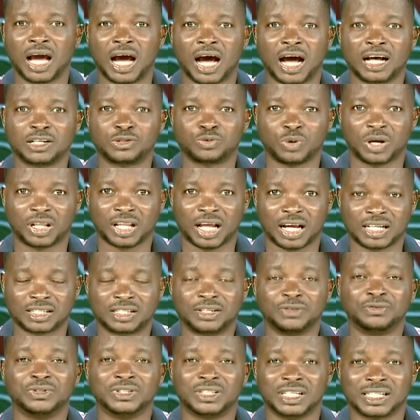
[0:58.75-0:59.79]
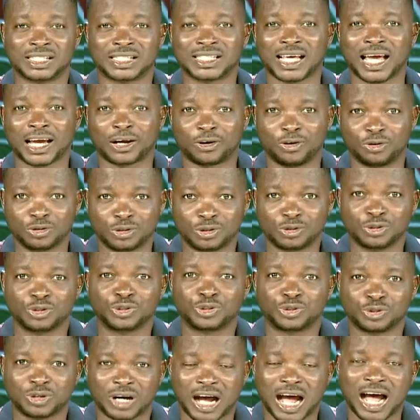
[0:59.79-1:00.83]
as well as even the
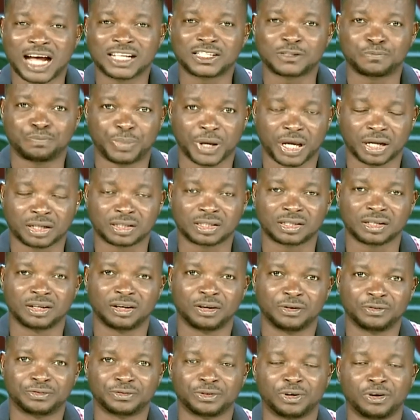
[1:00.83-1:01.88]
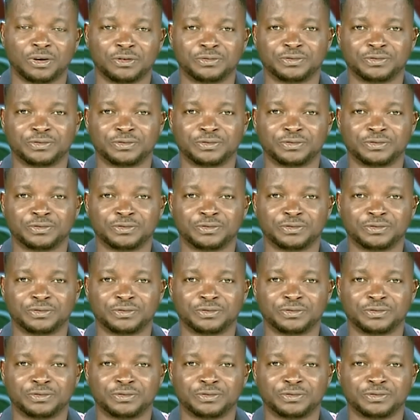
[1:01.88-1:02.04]
psychosocial aspect of